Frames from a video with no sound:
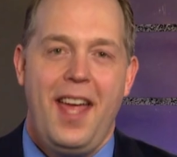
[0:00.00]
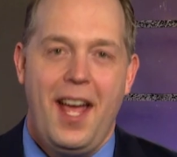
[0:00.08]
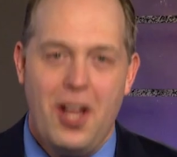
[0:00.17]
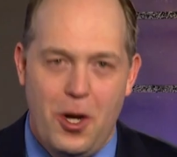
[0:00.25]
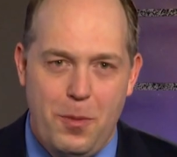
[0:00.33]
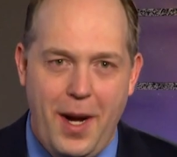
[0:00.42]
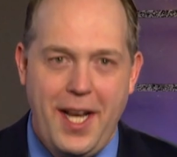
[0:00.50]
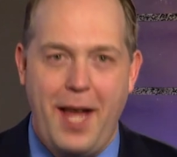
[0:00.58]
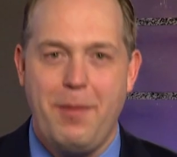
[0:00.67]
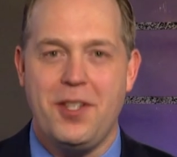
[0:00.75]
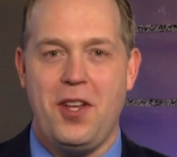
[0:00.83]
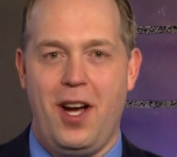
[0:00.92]
Hello, my
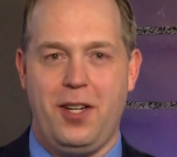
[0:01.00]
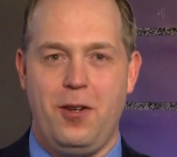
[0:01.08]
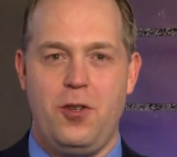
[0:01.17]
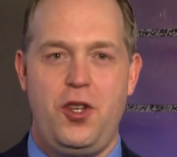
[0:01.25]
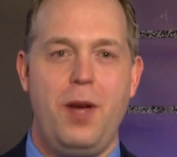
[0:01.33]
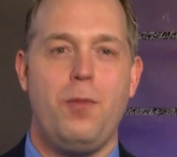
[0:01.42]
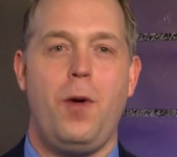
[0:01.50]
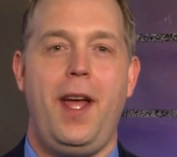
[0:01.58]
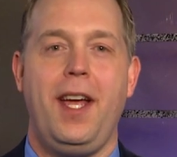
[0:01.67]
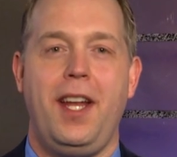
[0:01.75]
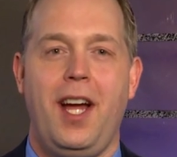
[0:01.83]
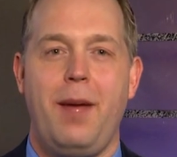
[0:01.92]
name is Dr. Jim
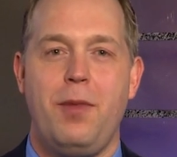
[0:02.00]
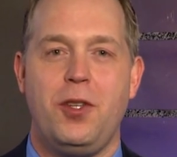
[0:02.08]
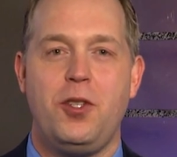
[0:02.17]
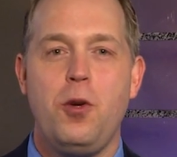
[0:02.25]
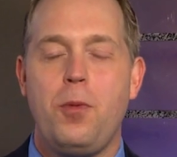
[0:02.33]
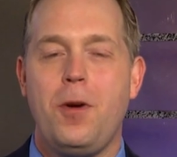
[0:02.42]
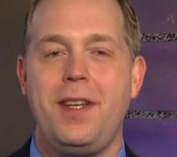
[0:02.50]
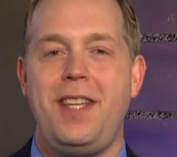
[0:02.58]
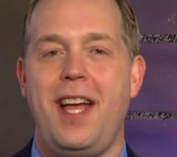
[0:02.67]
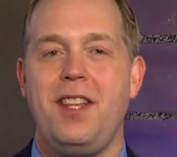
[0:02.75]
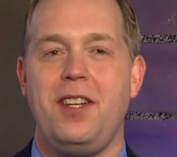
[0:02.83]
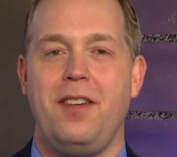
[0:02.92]
Rigg, and I am the
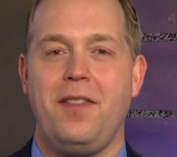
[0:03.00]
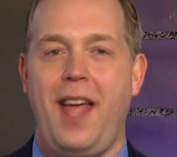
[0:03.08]
Superintendent of